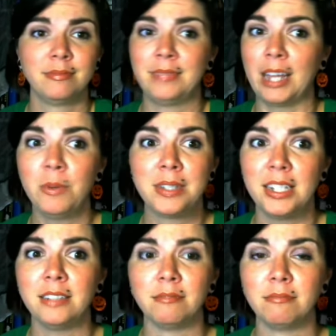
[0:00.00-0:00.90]
That was
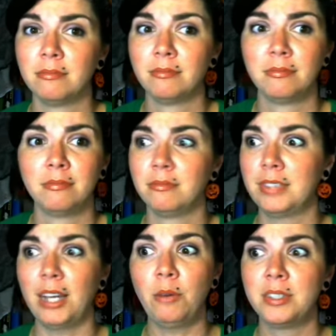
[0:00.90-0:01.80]
it.
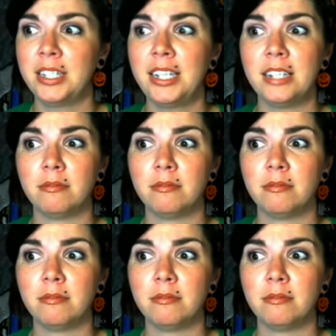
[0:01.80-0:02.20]
That was it.